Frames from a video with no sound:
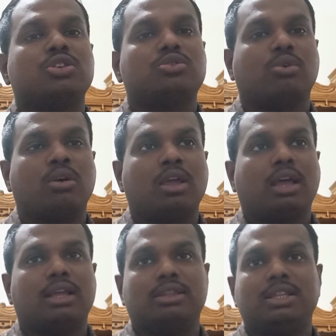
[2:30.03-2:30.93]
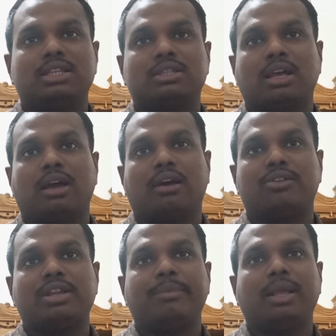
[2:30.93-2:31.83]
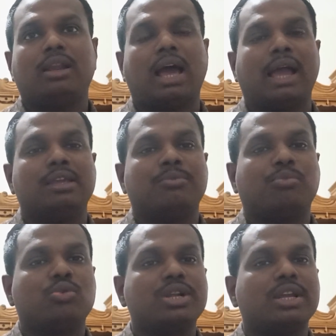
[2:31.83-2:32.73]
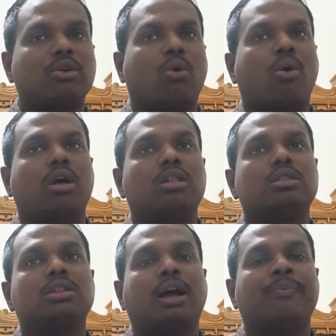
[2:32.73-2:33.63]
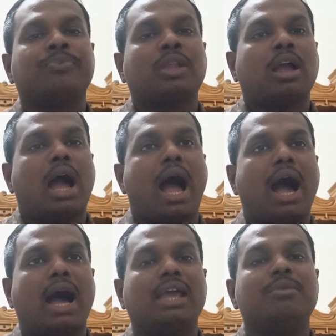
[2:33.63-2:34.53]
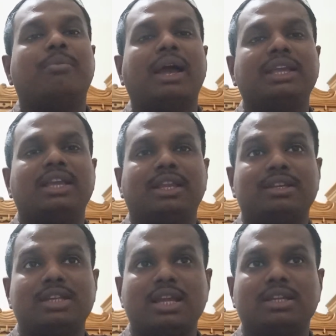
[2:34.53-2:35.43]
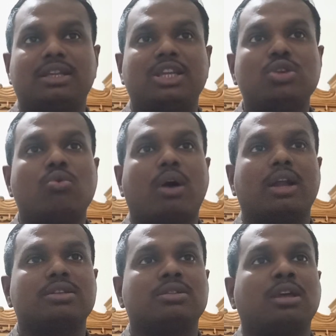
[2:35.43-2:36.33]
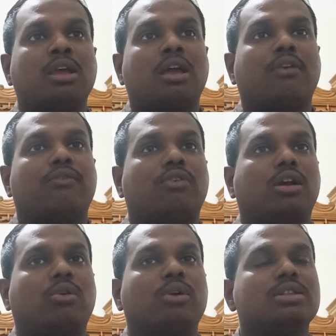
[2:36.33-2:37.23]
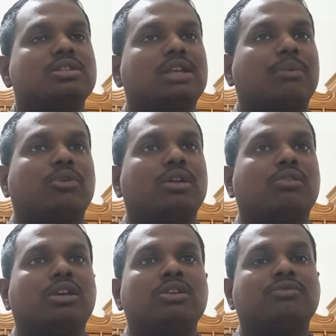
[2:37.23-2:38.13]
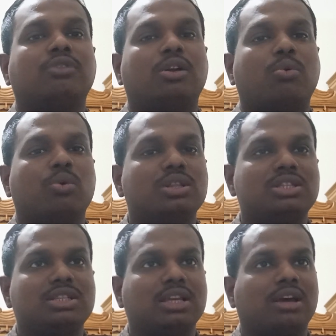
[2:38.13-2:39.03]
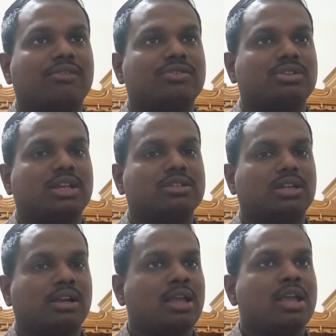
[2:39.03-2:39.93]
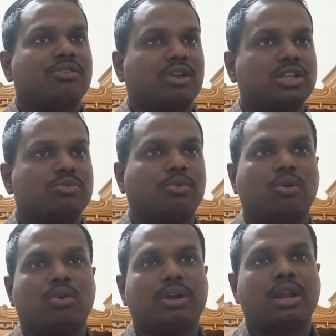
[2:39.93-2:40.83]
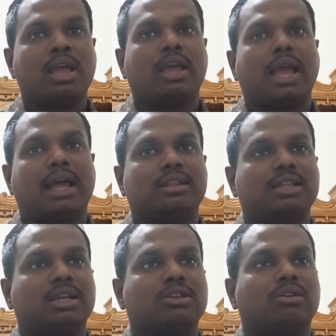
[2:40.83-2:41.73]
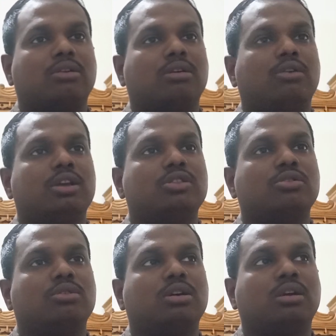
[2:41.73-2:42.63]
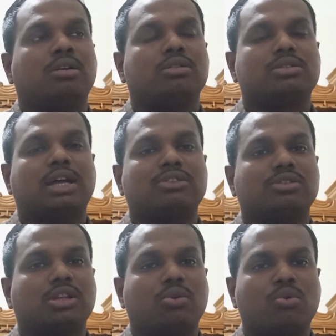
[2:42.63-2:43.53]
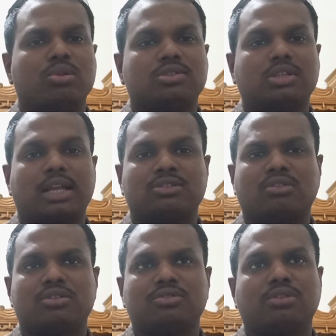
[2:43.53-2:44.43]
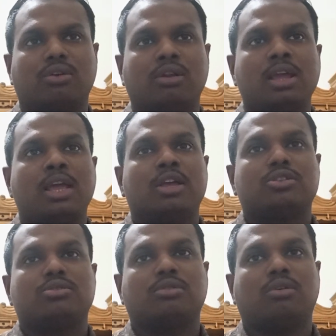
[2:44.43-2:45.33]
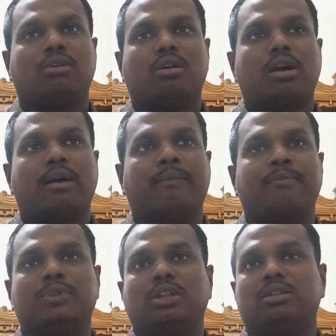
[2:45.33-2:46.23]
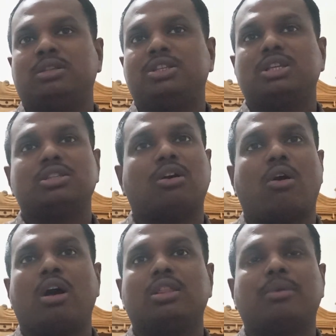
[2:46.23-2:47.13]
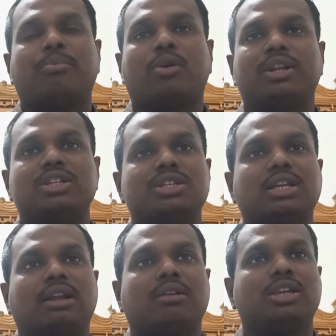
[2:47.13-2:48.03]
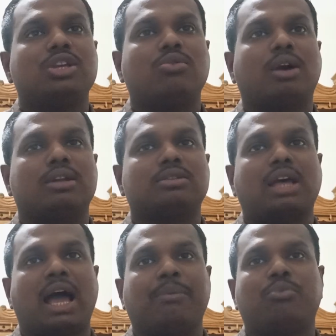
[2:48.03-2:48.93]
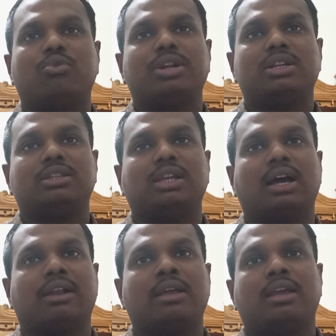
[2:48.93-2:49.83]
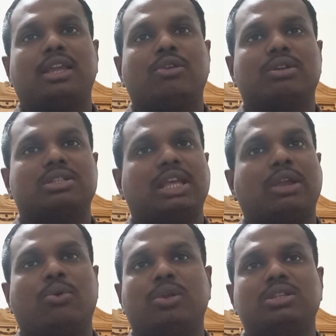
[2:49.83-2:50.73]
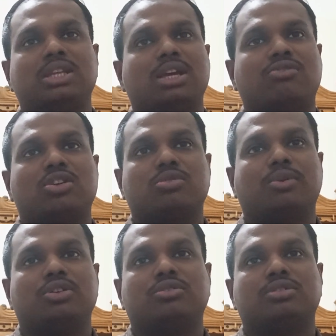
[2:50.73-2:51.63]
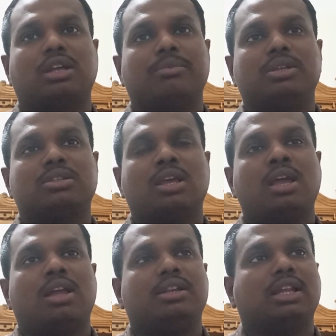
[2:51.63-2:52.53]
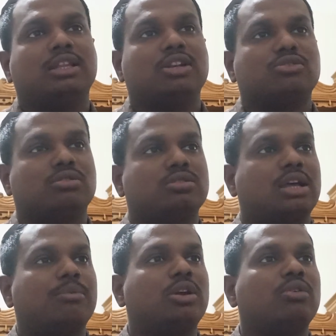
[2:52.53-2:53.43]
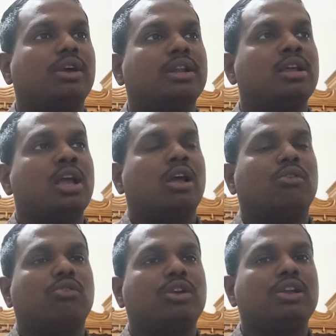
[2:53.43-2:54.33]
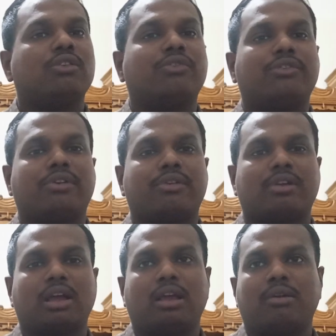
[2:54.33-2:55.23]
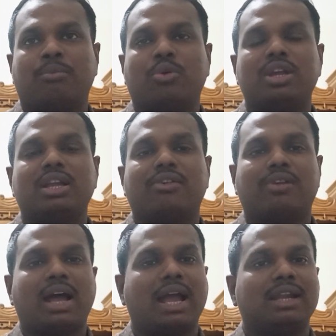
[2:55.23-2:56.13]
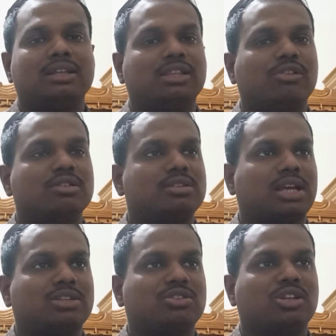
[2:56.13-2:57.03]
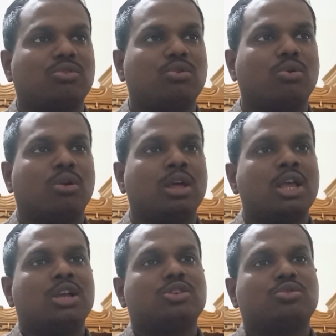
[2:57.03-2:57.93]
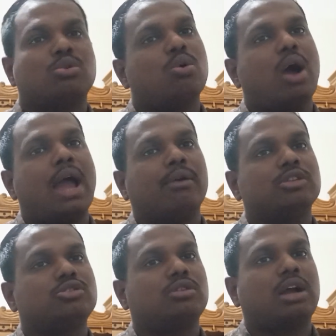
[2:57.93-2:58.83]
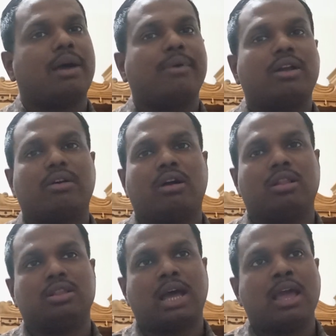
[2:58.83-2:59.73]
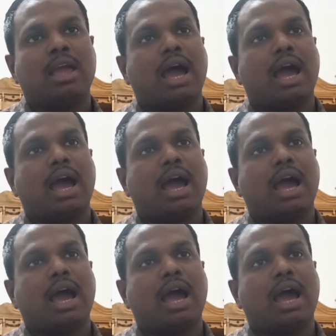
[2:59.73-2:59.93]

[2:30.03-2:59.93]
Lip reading: So this table I put it all the high buying intent keywords for when someone looking for wheelchair stretcher transport and they when the search on the Google search console. So this is the all the potential keywords I put it there. You are saying wheelchair transportation service here there. So someone when looking for booking a ride, they will search on the Google. So I also cover all the